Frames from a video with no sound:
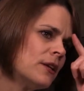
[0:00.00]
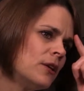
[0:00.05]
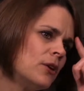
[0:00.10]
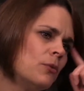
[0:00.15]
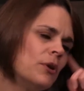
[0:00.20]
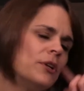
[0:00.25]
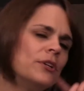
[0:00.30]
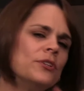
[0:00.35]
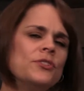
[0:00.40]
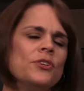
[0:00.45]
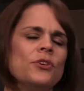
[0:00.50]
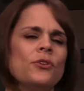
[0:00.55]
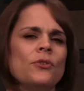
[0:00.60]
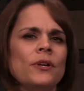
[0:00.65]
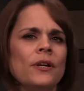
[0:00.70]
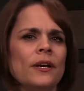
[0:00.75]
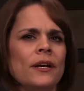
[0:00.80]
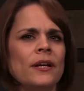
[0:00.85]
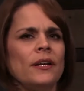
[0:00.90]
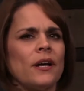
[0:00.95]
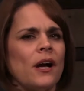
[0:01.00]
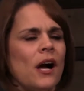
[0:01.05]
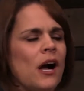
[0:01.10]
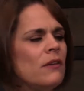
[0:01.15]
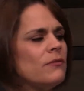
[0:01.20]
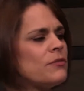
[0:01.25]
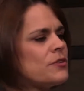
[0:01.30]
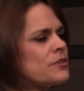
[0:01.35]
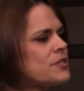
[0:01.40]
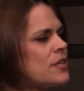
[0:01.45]
that you want to do in a
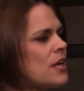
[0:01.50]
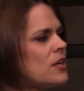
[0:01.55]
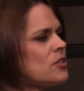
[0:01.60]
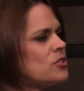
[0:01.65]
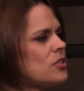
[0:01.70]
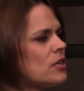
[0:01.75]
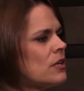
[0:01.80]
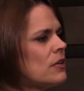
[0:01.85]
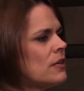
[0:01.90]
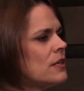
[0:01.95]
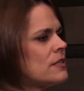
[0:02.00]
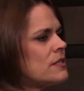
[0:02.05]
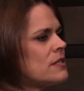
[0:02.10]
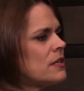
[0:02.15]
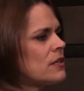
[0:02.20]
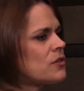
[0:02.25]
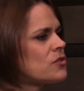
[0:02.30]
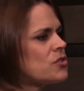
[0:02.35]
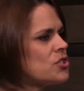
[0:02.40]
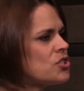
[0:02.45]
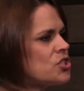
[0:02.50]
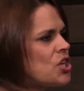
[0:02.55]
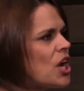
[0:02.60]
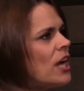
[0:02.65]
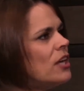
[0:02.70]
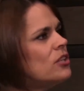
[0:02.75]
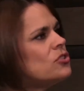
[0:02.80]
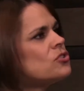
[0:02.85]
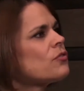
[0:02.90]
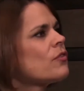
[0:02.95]
conversation, it's an
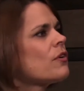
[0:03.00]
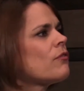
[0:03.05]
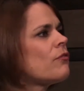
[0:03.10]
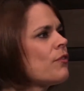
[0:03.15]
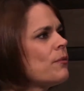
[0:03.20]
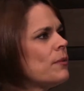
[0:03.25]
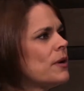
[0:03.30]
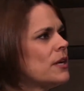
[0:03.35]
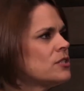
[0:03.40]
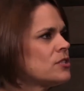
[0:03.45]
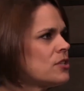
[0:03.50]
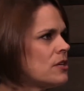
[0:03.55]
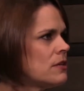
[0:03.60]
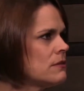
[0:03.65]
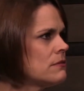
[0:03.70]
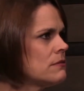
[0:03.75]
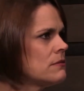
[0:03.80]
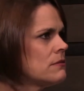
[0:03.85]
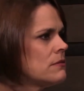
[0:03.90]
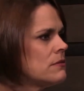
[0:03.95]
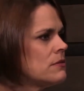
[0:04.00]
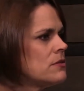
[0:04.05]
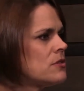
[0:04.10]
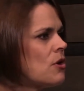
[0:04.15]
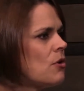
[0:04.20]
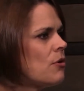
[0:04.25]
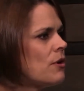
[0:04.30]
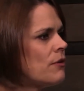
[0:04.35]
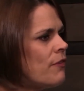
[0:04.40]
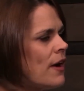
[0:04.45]
exchange of information.
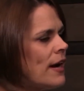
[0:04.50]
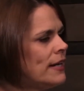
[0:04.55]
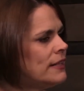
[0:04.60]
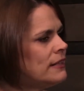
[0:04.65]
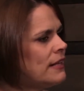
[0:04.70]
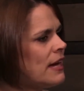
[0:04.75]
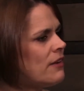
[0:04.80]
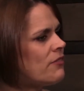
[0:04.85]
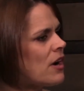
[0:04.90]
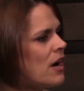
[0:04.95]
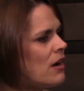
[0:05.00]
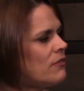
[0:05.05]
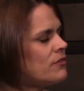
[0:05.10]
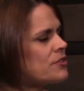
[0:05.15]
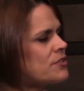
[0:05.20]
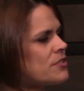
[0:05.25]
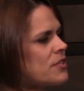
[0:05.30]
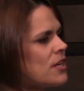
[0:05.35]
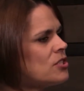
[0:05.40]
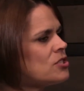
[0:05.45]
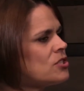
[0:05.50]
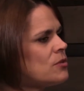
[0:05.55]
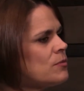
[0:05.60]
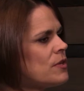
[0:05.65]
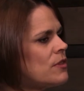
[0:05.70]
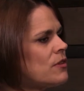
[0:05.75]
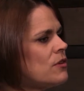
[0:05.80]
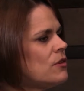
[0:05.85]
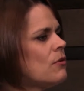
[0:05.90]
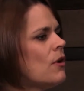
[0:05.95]
So if I need to have a conversation
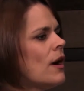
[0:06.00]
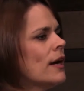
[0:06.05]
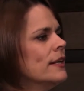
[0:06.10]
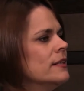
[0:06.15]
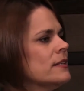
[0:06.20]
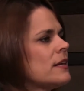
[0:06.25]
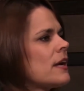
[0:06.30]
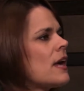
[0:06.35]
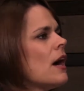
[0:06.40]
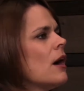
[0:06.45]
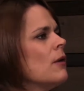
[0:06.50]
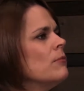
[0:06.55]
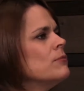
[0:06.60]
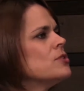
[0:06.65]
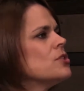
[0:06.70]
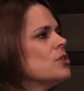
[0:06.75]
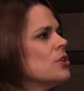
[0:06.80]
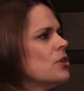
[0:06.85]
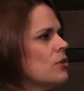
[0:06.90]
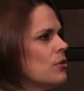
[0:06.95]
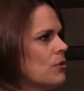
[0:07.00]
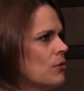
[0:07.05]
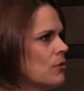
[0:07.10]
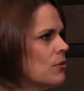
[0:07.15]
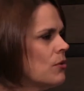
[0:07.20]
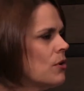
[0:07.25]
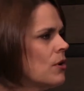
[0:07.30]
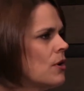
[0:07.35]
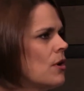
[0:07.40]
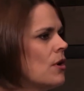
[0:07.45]
with you, I need to come to
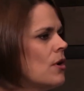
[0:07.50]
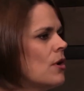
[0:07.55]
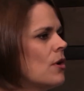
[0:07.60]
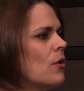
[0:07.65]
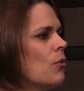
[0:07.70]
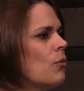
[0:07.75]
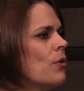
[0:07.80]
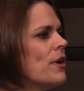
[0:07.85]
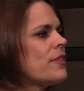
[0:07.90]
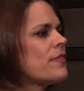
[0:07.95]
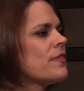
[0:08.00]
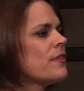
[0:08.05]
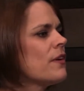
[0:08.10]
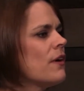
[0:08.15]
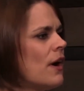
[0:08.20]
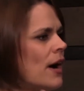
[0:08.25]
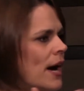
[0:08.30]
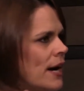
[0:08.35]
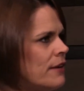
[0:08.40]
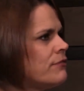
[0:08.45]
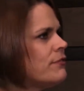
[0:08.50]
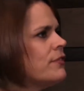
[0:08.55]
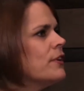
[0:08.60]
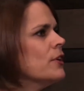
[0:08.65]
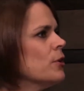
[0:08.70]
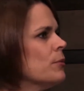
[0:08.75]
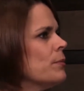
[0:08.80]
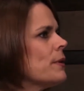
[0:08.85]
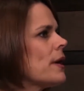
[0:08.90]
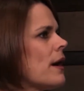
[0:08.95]
you with I
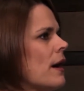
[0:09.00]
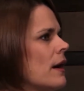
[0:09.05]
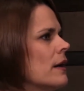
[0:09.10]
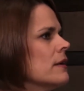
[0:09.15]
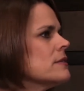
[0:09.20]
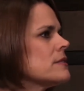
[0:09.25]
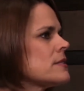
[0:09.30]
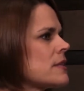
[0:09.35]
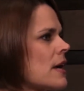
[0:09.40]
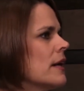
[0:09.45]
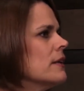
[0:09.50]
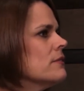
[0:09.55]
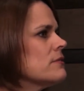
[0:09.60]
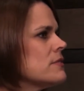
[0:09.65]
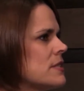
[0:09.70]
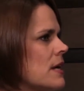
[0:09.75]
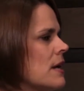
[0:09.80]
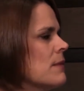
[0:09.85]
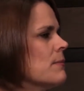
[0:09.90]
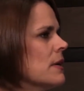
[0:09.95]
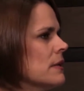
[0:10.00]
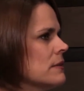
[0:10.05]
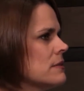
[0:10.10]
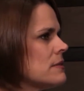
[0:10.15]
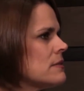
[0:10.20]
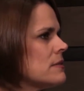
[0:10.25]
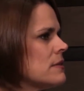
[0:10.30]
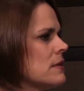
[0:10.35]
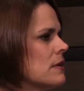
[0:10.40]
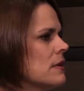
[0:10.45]
feel because kind of
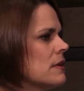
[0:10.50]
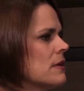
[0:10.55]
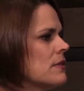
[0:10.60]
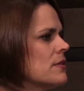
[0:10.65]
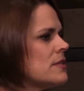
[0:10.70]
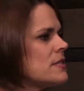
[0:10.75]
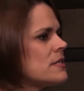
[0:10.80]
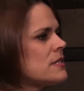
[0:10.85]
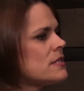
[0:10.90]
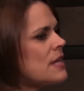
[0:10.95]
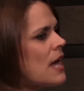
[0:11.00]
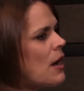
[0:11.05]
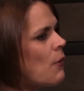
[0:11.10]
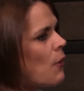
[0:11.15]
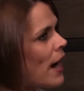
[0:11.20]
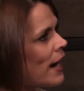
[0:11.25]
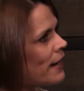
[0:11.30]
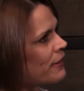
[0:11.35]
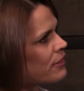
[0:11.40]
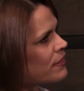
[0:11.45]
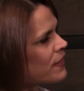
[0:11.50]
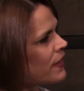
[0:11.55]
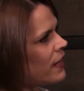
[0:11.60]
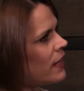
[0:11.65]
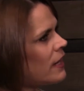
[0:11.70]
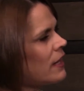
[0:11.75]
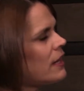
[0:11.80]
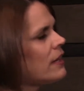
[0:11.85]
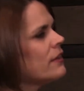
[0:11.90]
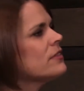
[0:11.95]
statements. This is how I
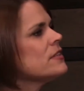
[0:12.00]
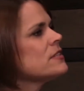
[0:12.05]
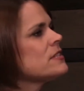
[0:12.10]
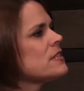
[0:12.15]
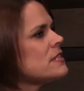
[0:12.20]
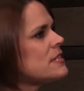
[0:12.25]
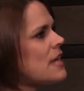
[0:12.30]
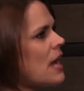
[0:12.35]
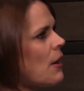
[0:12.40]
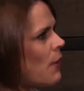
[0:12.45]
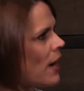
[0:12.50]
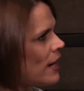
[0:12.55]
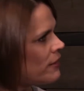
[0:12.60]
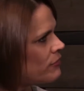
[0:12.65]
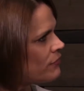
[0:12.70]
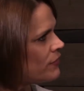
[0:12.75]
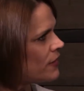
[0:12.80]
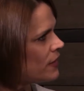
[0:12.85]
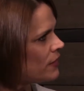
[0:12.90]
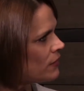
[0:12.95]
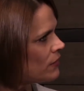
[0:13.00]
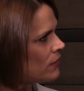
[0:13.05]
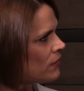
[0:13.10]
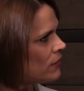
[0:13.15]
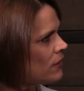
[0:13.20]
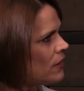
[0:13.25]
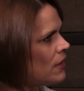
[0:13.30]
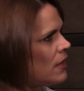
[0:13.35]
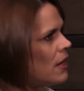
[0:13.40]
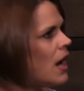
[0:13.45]
think, this is how I
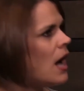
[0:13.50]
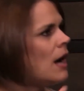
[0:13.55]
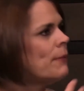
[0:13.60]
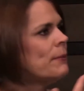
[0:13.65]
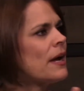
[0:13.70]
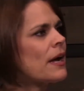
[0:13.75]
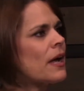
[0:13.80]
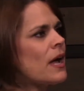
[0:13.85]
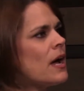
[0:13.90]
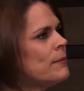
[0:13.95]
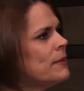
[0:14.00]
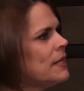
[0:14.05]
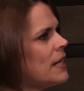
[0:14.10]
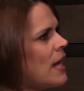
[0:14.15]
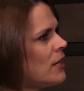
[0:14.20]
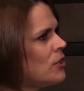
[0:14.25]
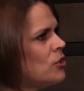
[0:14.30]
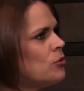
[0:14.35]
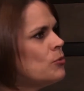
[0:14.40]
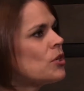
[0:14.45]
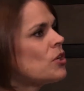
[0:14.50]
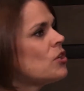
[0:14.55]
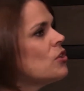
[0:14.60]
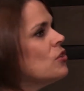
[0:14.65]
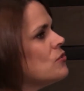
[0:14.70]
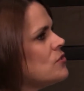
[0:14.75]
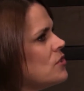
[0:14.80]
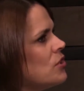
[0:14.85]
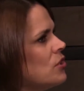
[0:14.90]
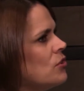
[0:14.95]
feel. I'm not coming at you
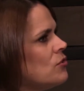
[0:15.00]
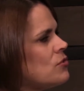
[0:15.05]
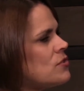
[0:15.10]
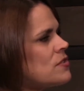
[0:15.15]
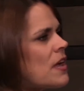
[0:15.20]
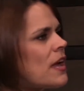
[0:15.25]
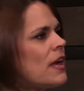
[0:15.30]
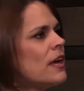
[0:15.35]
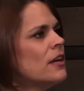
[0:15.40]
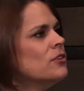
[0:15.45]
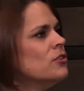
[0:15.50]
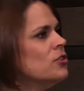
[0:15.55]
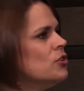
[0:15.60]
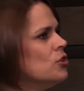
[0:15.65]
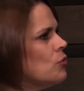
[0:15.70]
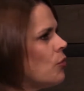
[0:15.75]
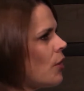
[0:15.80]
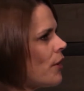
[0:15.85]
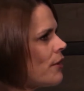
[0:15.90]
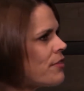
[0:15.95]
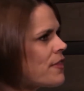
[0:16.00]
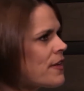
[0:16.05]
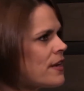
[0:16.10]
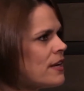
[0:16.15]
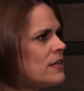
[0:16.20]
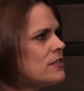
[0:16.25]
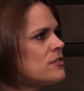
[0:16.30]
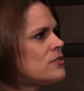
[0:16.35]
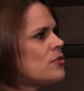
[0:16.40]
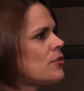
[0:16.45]
accusing you, saying you are
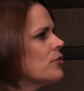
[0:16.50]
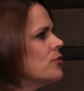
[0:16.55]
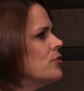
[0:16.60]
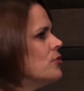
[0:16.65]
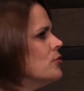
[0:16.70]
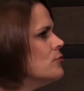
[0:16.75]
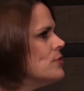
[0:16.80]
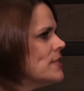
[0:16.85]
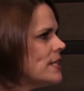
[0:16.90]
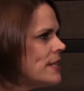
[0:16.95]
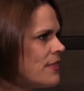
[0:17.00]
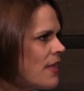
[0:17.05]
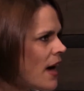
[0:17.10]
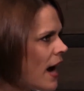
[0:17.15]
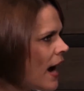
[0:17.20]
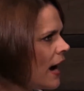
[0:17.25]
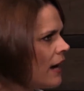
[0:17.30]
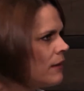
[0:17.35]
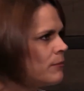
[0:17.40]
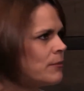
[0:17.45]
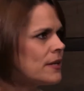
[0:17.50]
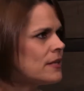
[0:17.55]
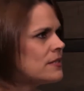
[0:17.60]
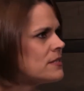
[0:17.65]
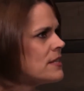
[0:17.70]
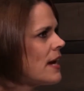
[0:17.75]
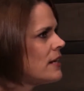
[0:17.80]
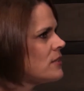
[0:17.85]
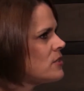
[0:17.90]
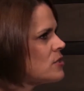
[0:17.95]
this or you did that, because
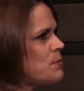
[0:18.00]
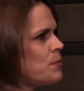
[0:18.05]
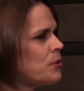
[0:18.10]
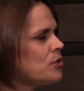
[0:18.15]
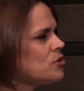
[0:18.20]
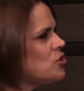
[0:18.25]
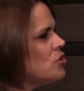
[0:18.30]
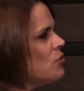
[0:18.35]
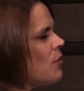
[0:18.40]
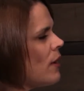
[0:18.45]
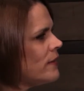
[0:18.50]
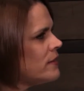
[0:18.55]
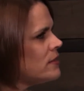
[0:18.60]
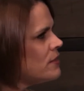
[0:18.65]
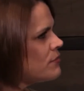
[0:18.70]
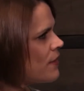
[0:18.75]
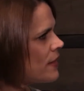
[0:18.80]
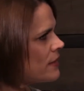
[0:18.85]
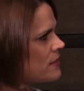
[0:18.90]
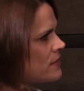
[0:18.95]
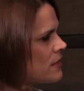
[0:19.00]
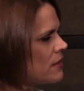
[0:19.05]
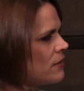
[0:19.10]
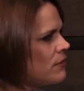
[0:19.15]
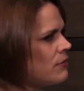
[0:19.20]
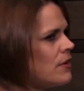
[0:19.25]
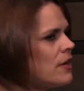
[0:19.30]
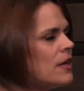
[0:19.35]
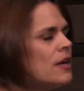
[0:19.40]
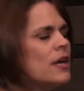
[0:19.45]
that just puts you on the
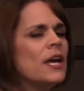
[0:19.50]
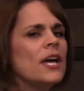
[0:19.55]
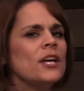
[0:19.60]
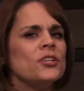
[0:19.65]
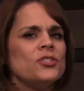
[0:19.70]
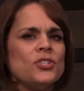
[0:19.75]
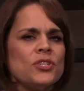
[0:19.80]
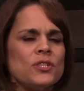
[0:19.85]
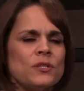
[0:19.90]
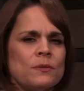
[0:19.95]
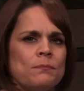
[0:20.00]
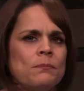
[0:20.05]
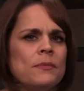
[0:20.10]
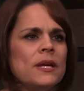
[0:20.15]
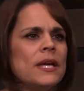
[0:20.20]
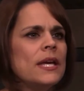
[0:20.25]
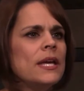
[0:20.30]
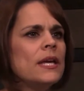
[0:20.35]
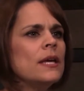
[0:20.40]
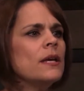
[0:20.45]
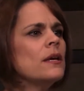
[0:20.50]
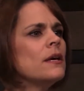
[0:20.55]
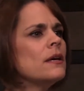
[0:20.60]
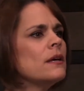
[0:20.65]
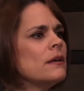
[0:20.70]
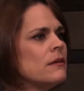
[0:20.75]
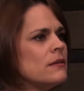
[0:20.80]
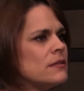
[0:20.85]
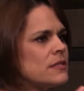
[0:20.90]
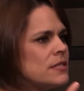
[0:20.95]
defensive. It's just me
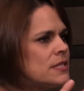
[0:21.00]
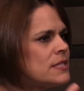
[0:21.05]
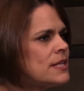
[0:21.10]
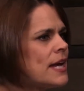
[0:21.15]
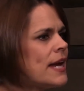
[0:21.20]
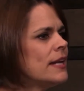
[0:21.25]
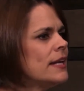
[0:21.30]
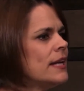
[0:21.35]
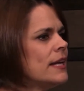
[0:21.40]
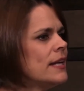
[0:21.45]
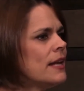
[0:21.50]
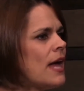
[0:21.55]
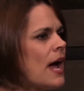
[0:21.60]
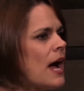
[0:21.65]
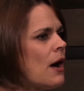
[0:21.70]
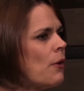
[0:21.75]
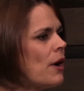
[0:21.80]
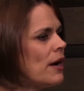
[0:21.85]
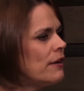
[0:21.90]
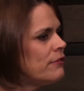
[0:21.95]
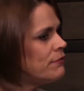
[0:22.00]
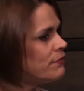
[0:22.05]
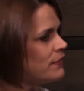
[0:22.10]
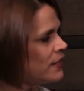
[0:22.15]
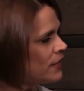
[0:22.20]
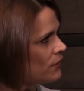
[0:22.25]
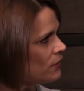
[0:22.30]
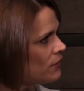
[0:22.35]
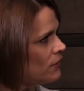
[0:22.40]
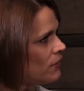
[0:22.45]
stating how I
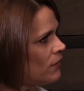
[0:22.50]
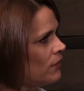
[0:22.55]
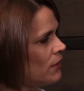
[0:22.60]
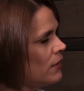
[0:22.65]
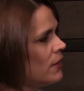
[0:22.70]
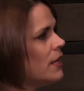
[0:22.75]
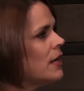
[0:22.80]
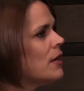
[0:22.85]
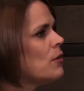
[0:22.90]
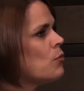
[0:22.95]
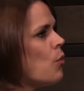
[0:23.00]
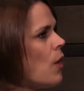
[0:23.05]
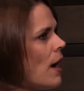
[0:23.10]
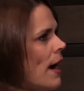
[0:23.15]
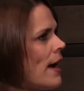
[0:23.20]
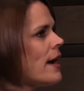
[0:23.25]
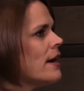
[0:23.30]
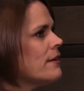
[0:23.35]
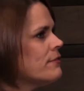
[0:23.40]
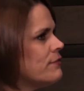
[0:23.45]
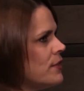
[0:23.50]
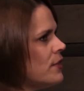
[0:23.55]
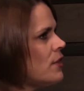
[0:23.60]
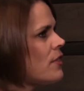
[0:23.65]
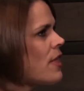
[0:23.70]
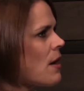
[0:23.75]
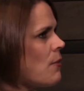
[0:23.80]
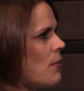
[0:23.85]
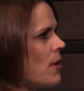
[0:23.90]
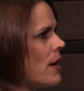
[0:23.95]
feel and why I feel
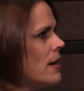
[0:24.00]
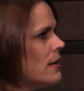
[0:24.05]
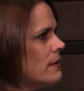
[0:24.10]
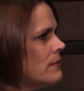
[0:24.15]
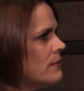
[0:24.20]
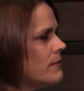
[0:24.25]
that way.